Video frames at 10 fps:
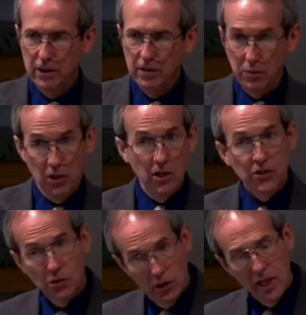but also
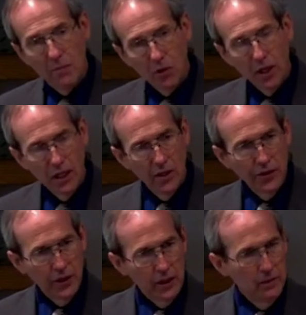a lot more
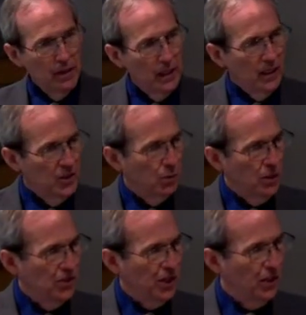healthy, is we
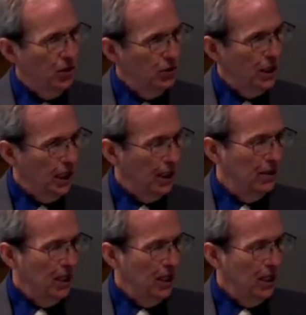said, okay,